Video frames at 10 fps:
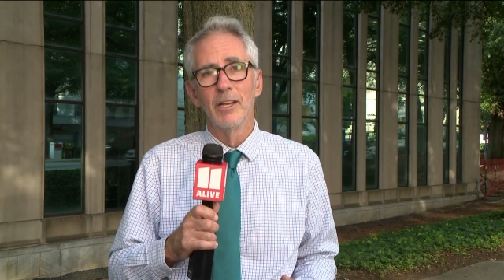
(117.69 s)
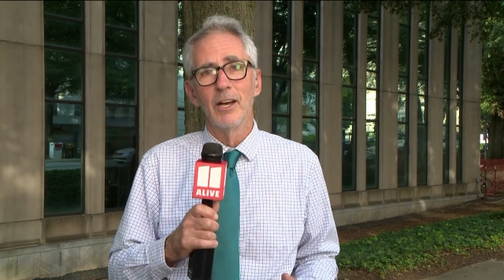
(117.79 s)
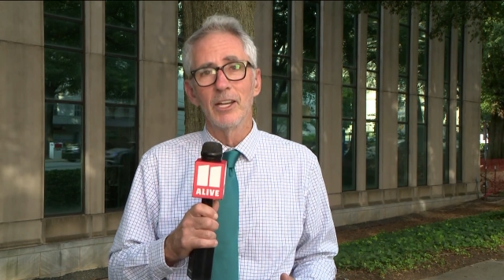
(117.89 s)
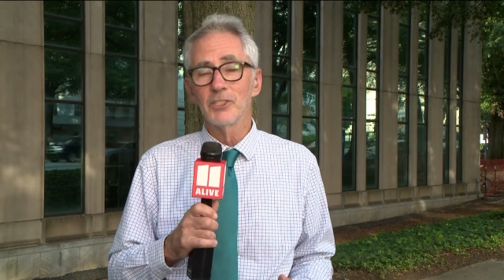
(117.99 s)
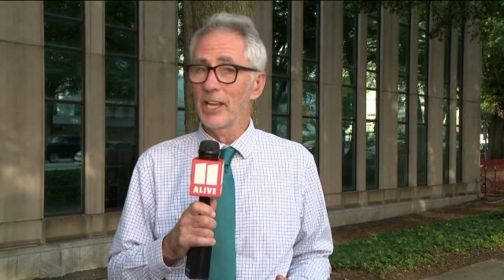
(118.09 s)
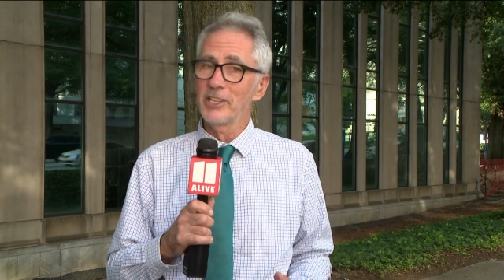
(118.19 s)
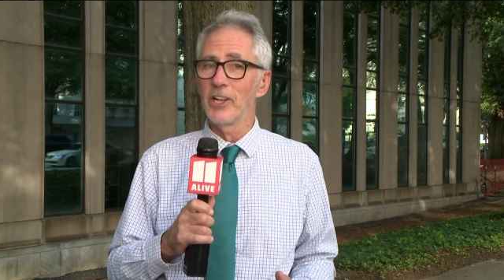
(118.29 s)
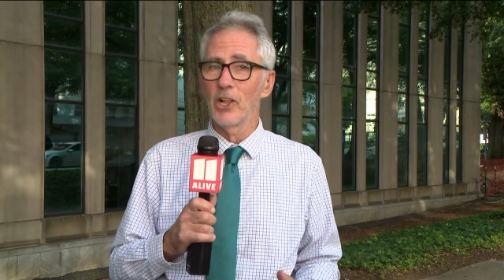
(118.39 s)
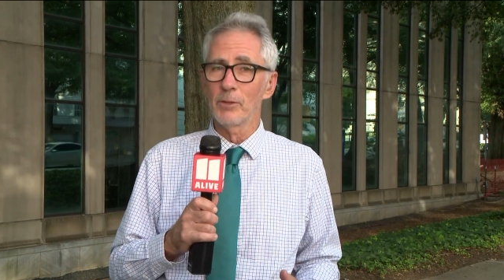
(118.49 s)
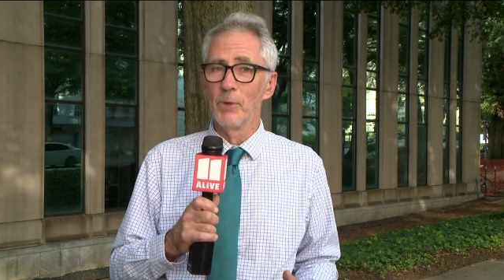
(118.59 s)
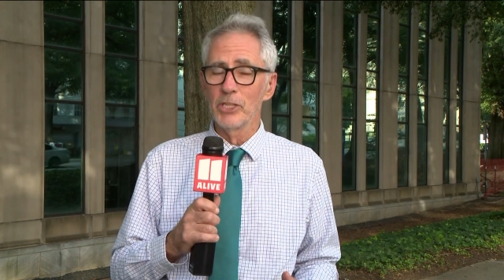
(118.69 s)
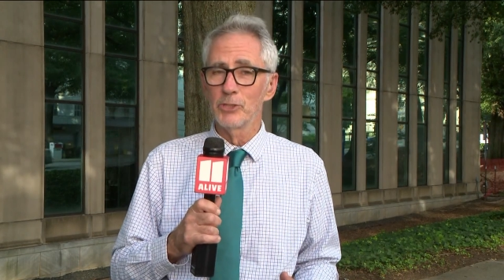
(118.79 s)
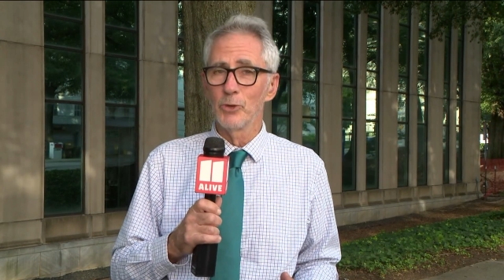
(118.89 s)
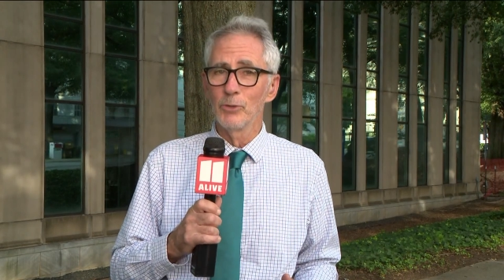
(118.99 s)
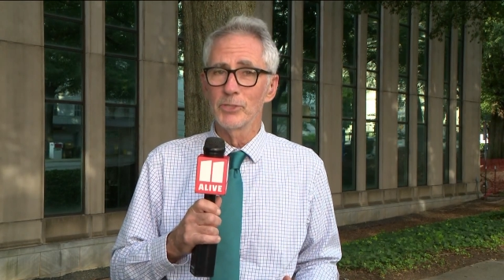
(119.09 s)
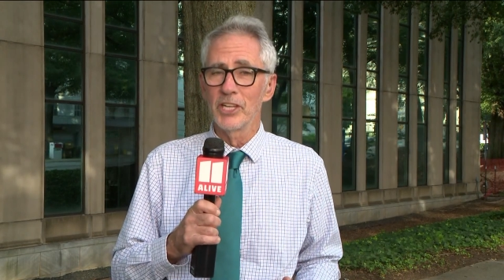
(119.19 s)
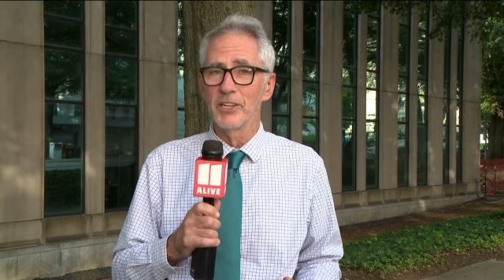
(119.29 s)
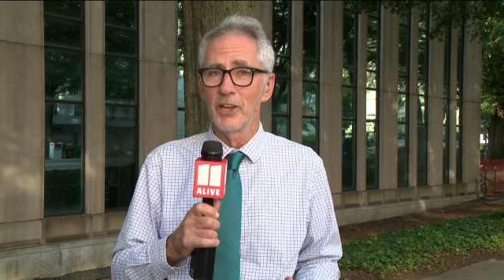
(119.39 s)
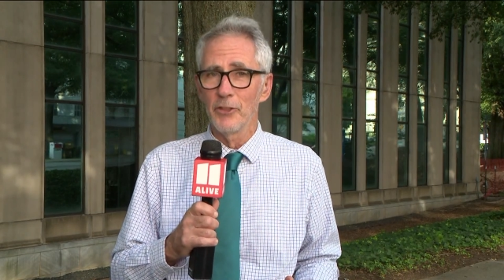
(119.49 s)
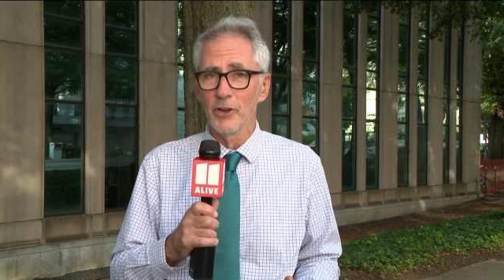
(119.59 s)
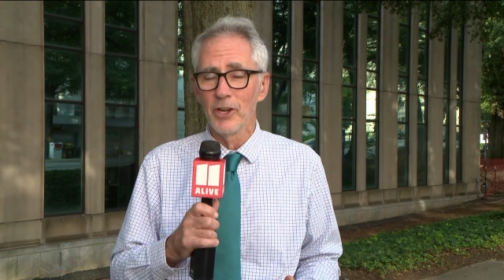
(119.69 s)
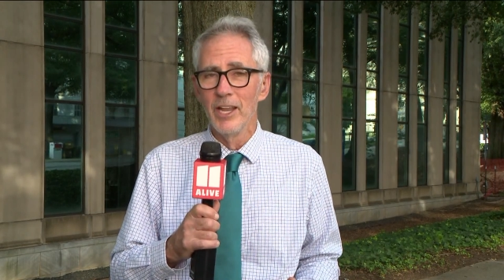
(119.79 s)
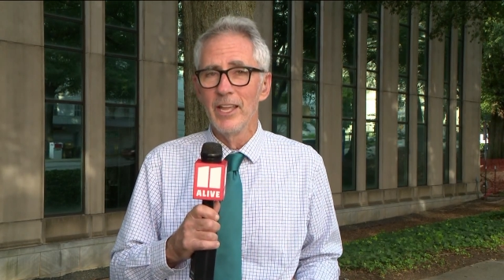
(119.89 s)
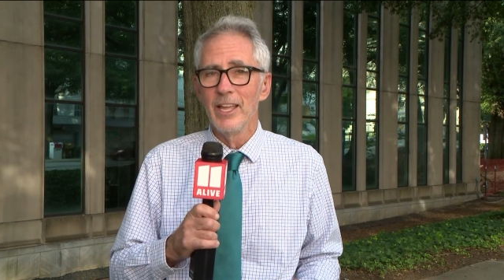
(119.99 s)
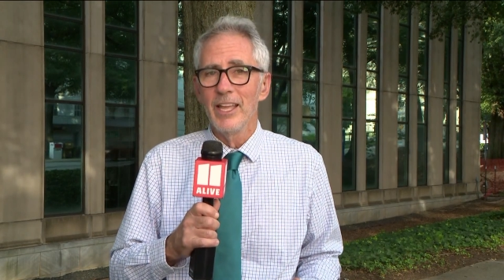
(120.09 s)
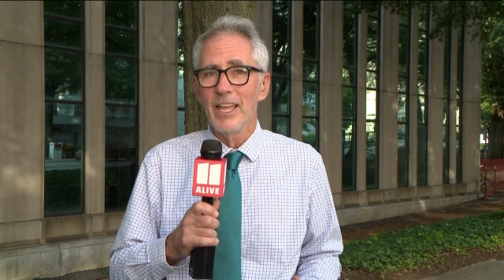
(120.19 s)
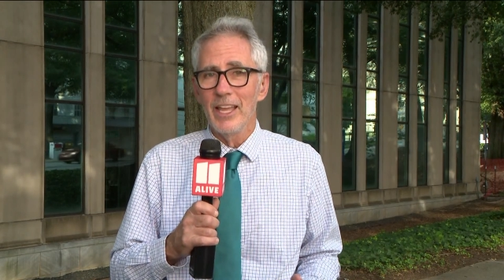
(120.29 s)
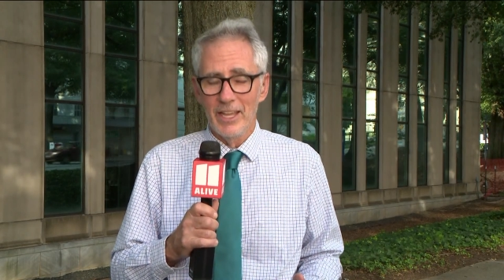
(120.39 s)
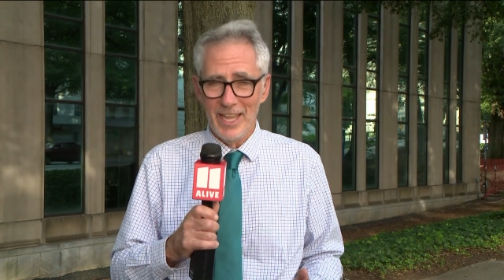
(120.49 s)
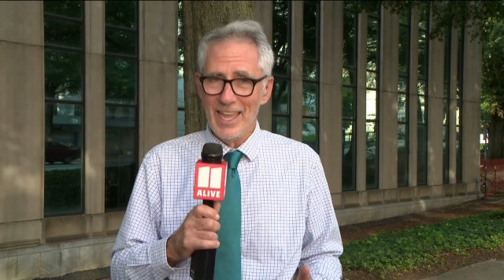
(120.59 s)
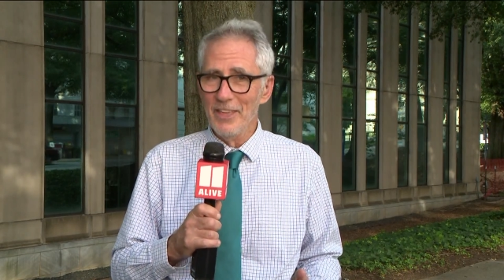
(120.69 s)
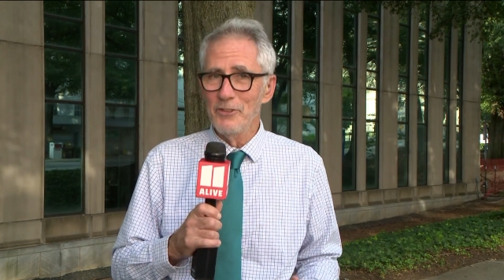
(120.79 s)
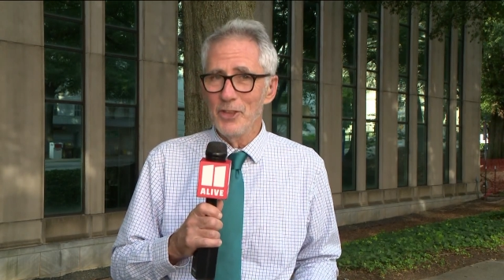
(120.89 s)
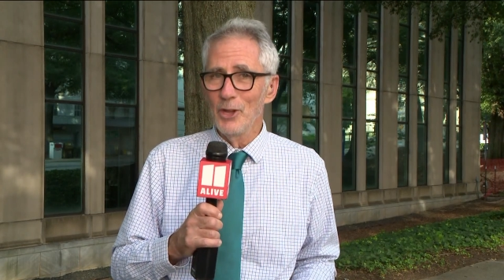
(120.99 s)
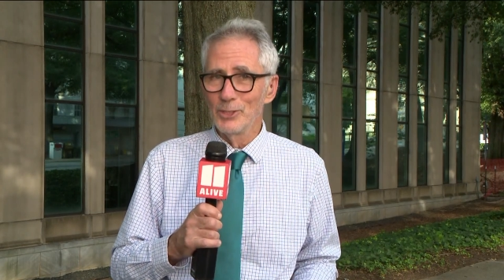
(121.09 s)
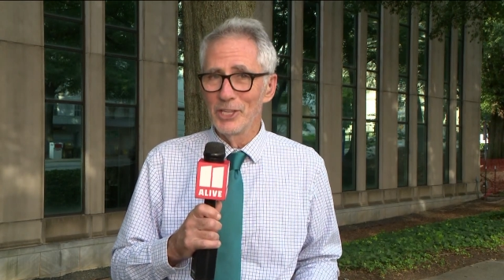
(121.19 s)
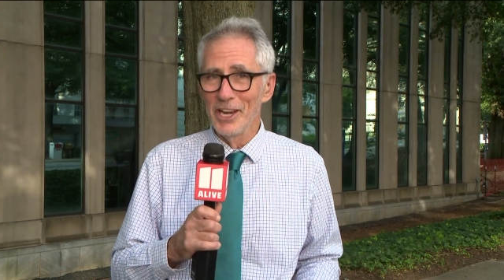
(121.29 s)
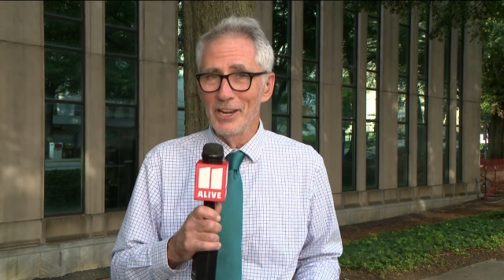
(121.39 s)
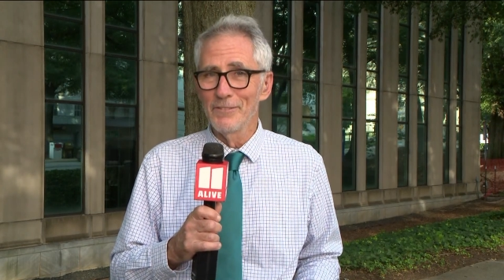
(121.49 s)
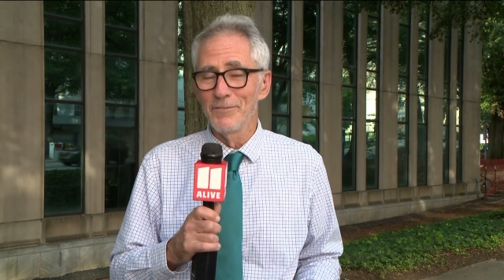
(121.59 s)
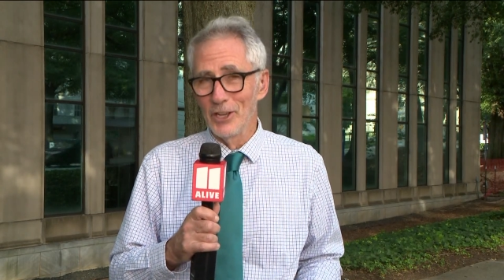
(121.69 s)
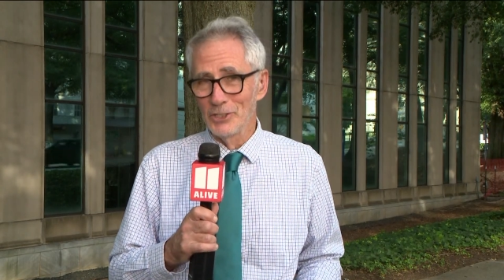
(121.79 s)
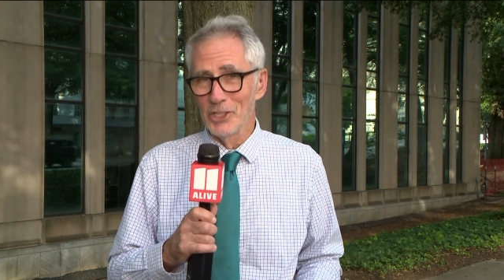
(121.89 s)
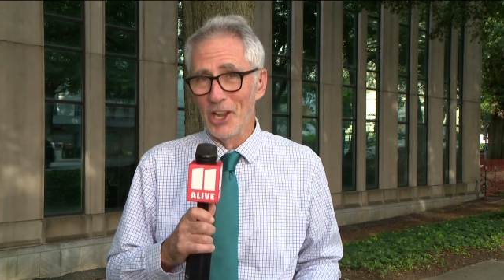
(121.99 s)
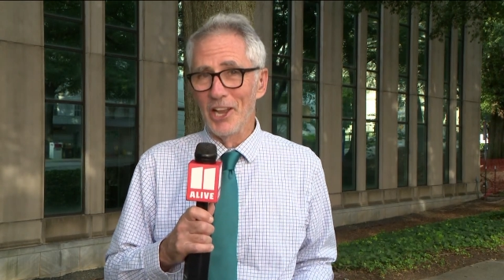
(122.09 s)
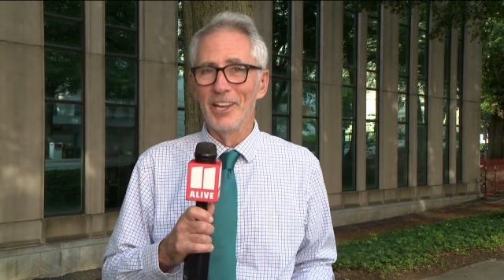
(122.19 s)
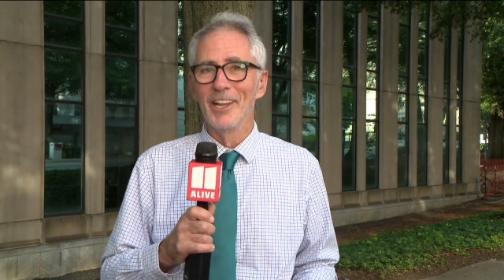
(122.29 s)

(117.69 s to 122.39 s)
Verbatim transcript: uh, psychedelic mushrooms and other entheogenic fungi.